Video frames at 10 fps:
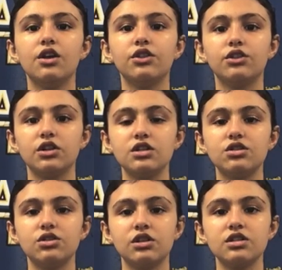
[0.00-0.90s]
Three
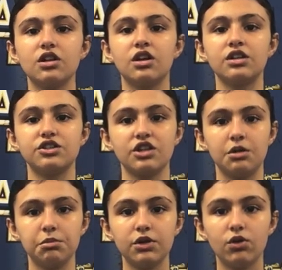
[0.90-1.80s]
students are in
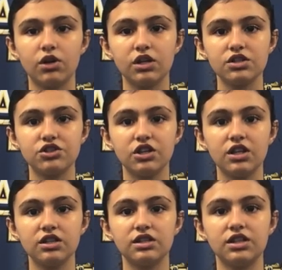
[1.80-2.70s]
chamber
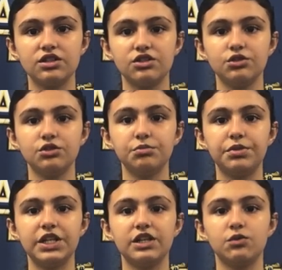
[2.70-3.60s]
orchestra, day two,
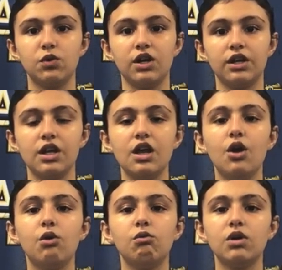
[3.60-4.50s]
period one.
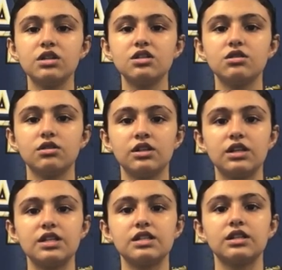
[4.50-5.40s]
One
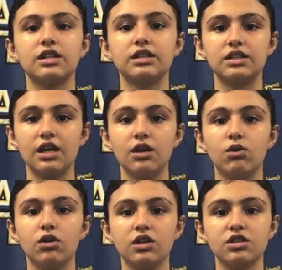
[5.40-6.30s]
student is in cadet
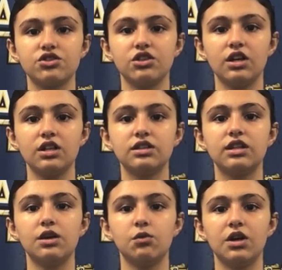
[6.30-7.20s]
orchestra,
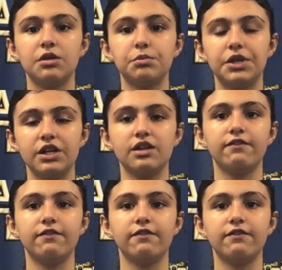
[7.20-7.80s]
day one, period